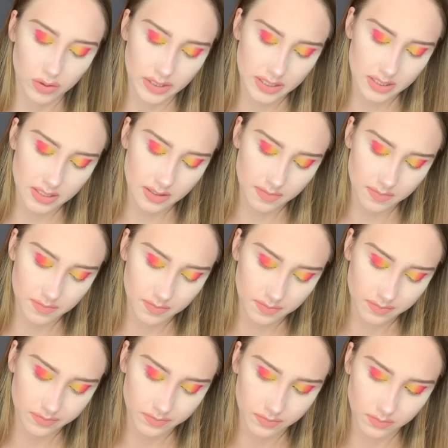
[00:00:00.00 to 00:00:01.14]
Let's see.
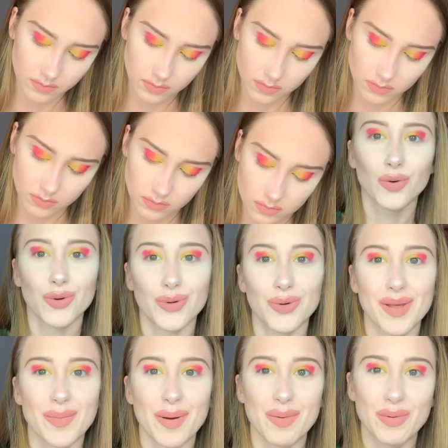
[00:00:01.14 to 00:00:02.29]
Oh,
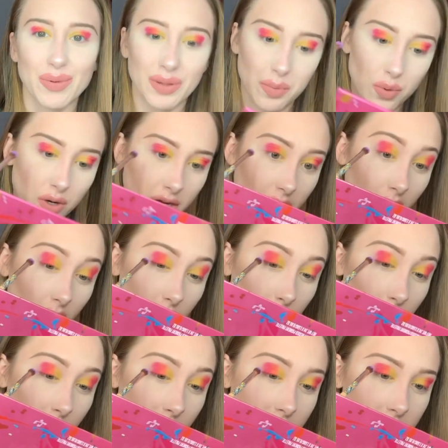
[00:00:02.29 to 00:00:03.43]
that might be really pretty. Hold on,
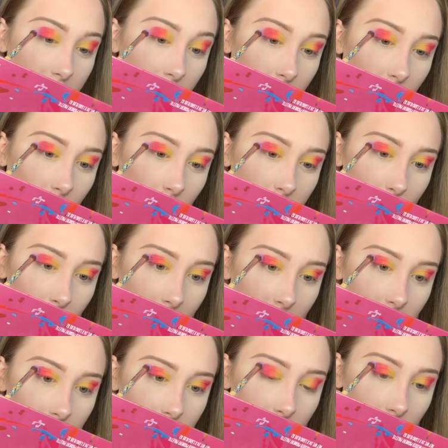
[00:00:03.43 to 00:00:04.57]
let's see. Let's
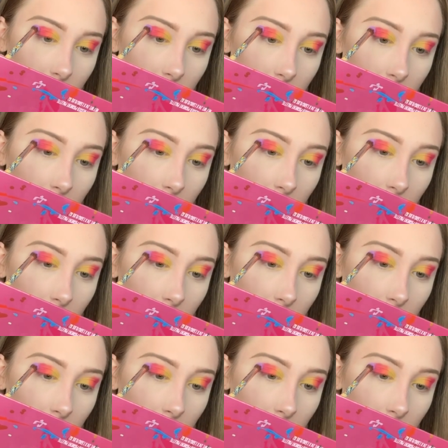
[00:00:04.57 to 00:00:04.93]
pack and see.